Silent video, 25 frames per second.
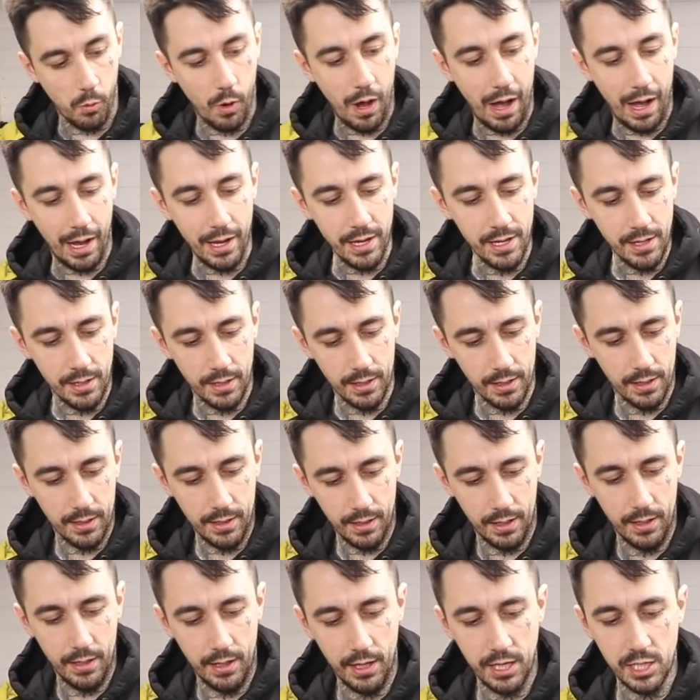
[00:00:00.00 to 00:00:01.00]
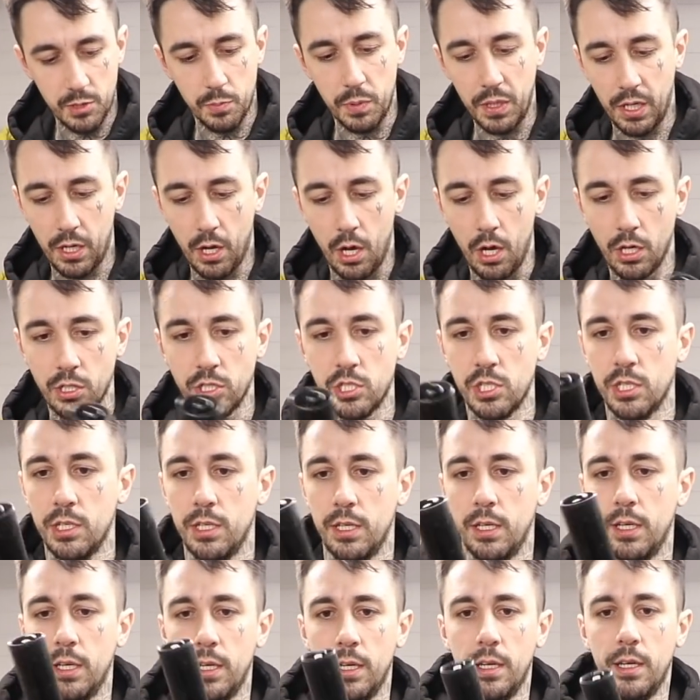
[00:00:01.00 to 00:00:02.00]
why is because
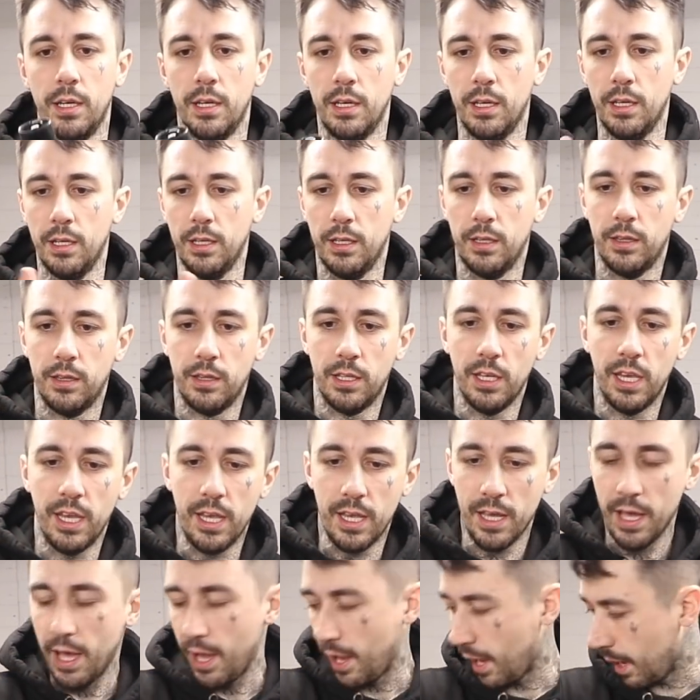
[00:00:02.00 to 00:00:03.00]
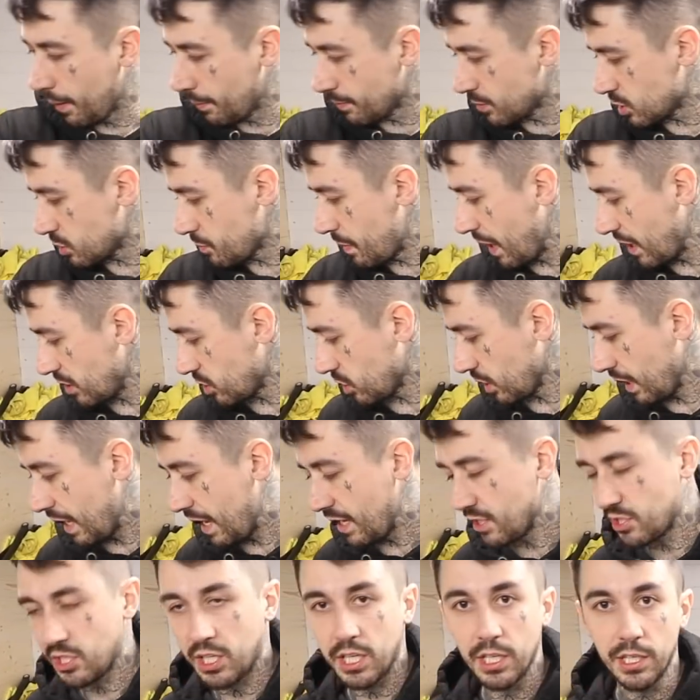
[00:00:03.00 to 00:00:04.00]
the
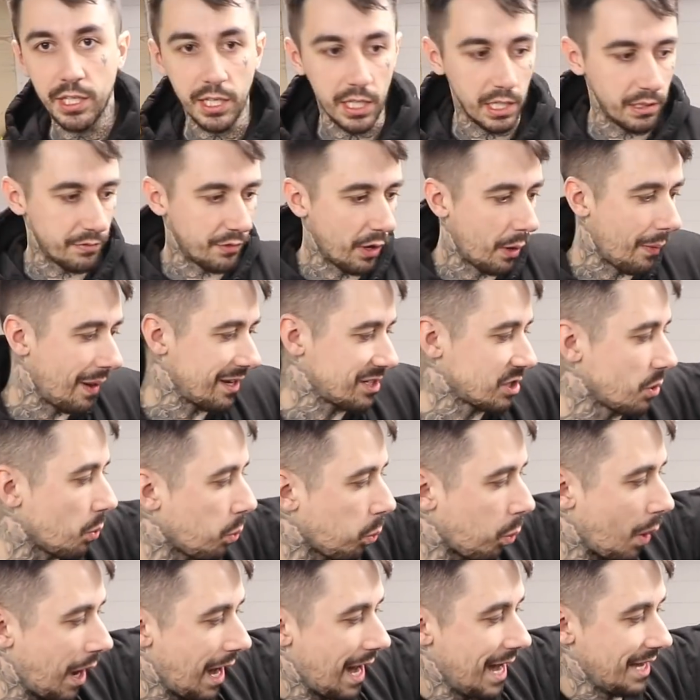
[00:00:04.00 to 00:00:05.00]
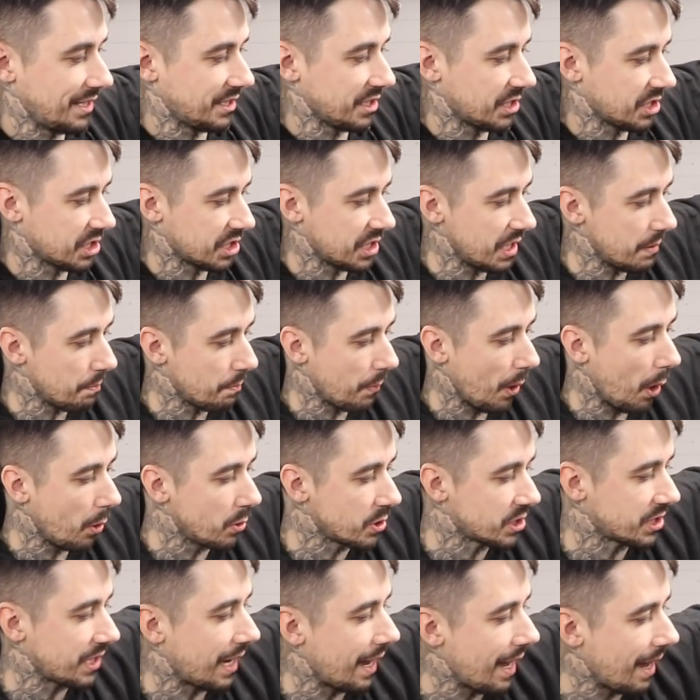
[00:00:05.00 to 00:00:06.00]
Specialized KENEVO has a wider seat
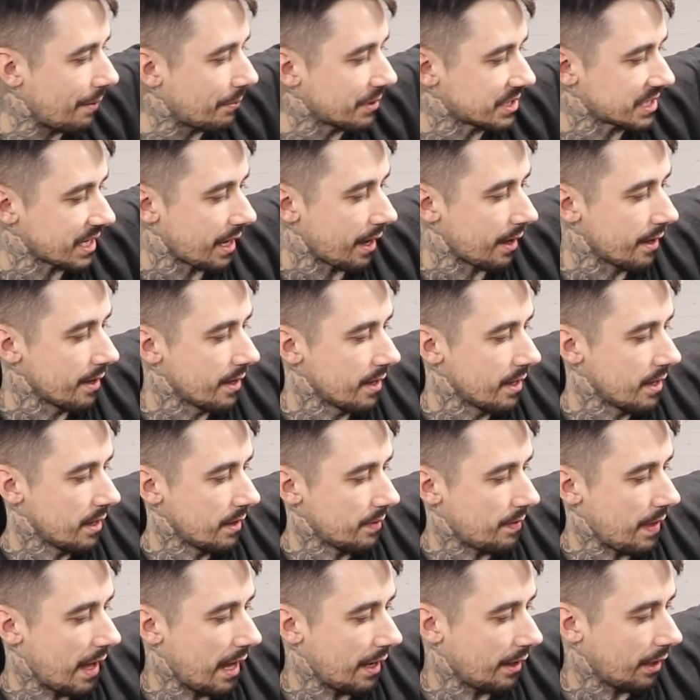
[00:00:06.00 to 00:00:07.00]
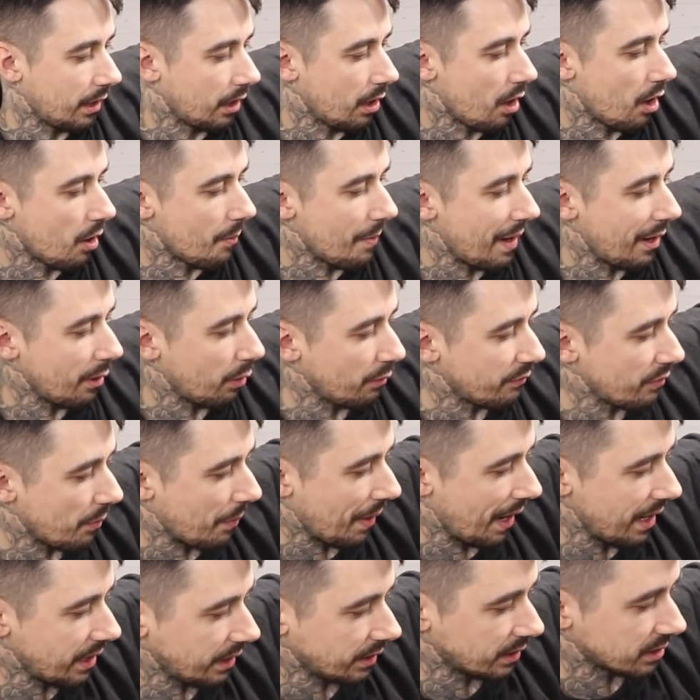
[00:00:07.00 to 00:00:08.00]
post diameter than a lot of my other
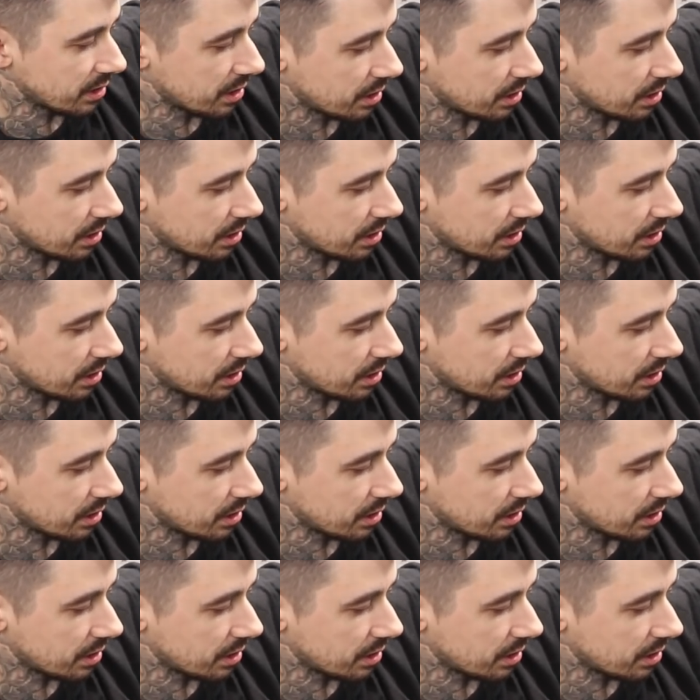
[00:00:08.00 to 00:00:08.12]
bikes.